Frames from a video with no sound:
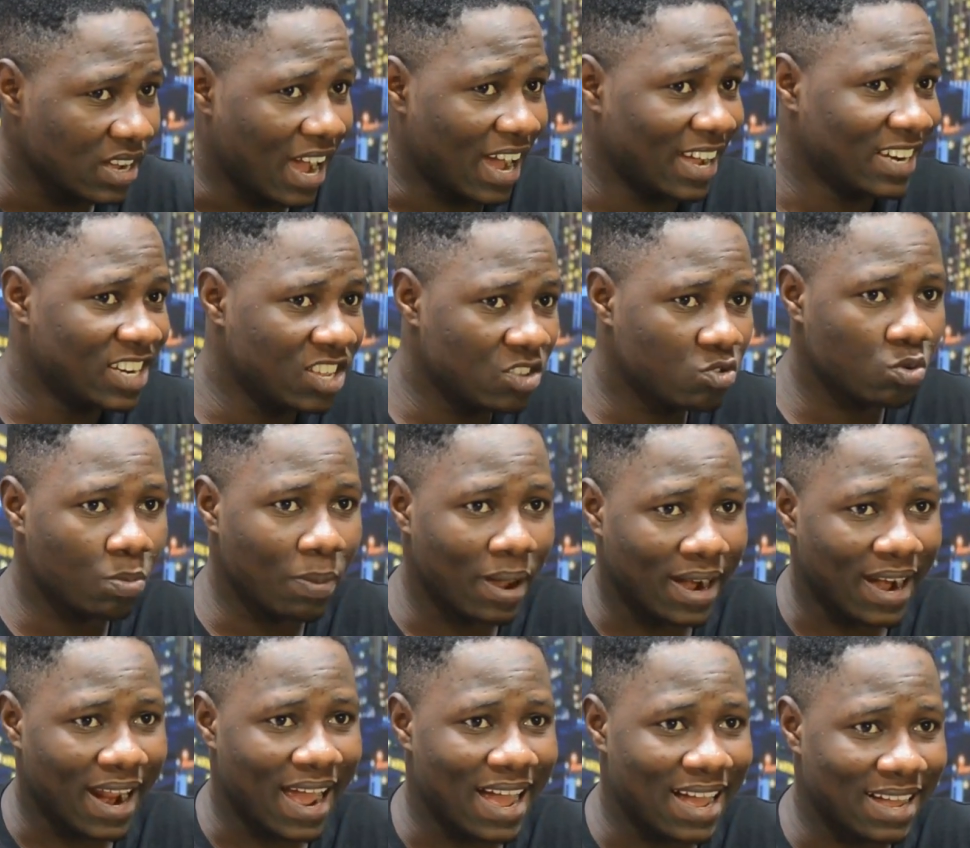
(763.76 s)
And this
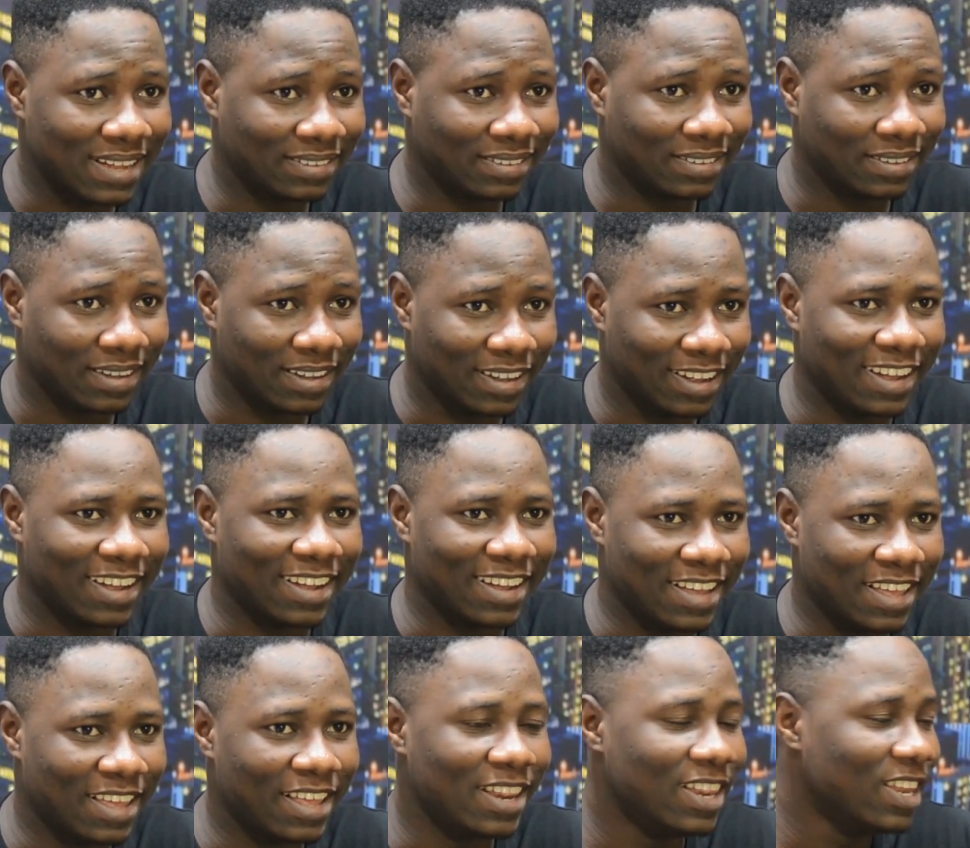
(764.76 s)
woman has
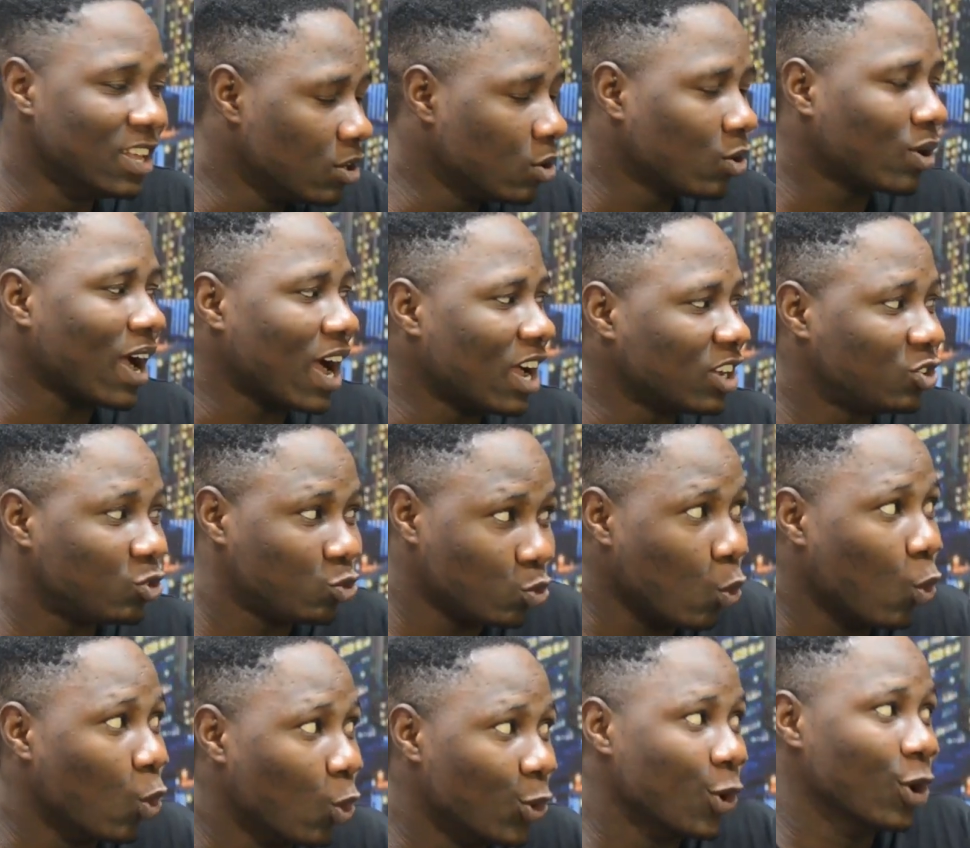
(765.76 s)
a little cash to
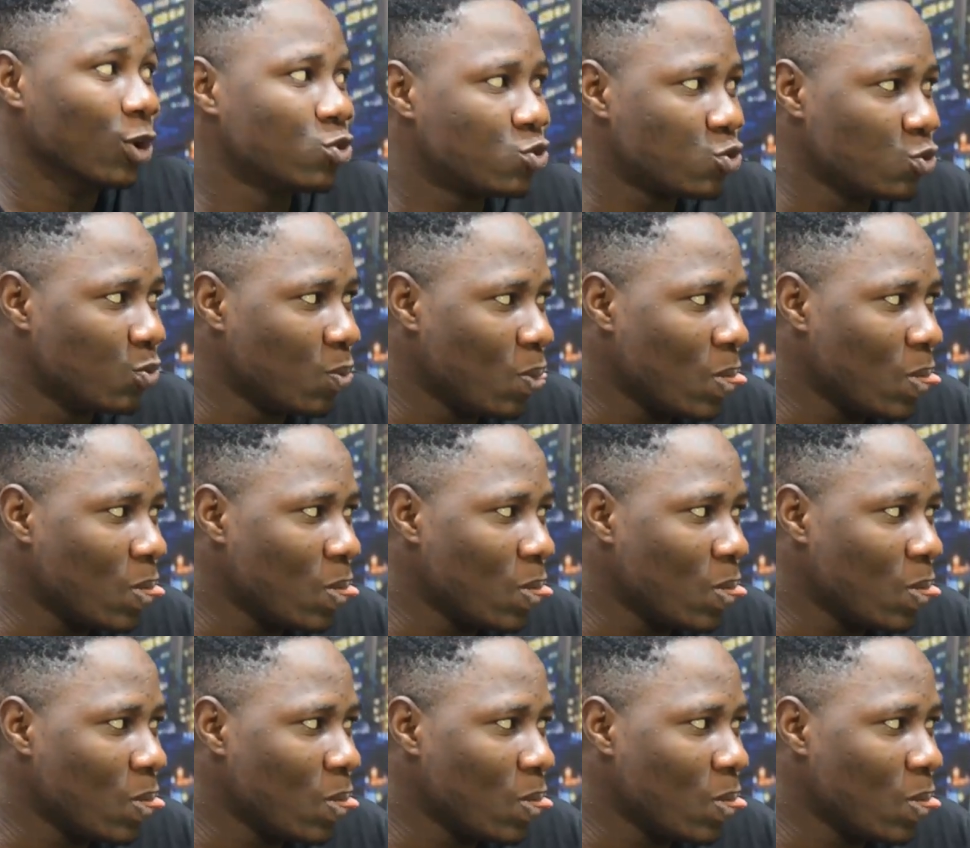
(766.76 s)
hold on to.